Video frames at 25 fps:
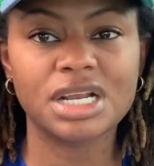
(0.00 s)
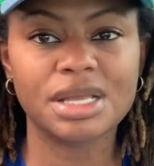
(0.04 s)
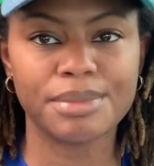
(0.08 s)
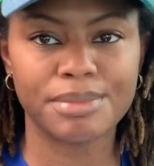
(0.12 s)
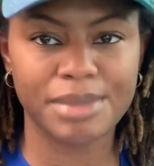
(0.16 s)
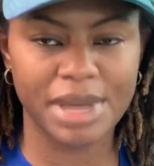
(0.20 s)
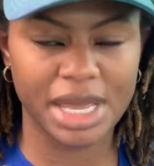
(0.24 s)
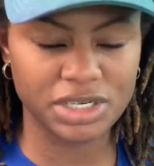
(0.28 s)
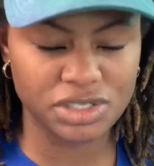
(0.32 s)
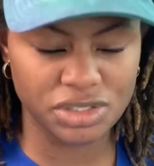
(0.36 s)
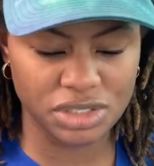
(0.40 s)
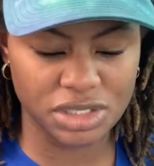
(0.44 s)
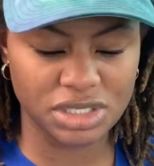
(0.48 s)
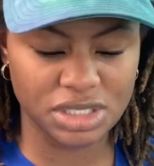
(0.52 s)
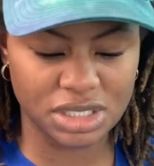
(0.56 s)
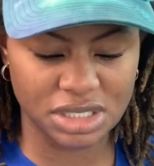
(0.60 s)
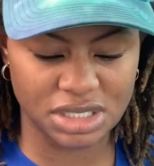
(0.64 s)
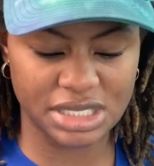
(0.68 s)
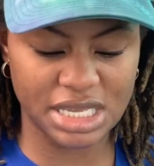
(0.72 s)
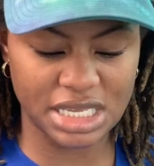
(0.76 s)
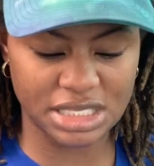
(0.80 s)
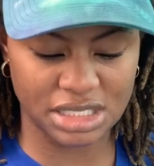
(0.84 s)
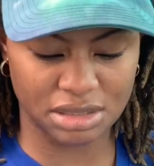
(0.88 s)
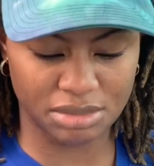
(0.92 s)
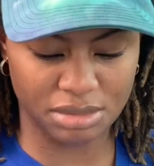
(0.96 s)
make sure you just
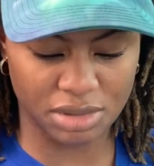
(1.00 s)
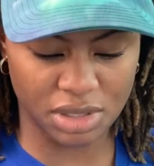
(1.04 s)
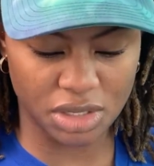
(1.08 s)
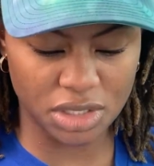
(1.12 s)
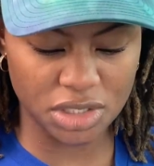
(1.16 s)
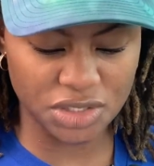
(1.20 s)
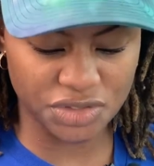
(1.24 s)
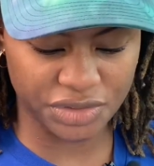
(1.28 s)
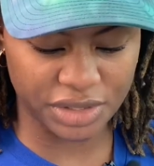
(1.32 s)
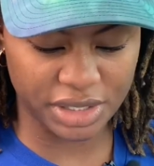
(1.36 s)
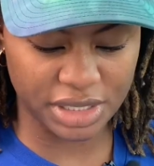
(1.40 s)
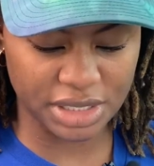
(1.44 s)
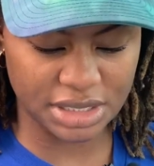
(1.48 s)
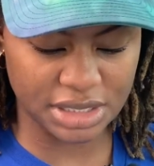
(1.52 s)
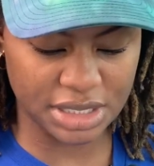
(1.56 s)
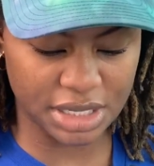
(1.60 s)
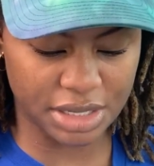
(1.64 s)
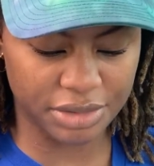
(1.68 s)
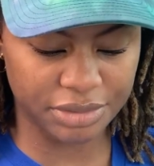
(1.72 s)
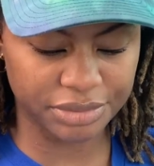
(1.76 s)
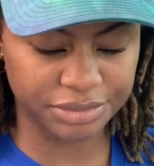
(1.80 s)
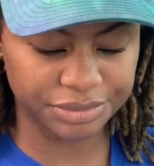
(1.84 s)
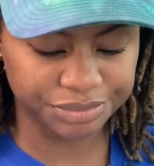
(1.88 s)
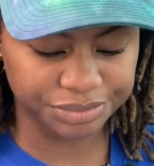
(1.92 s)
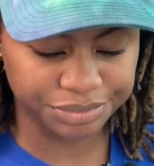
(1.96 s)
set some goals for
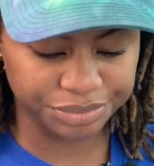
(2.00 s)
yourself.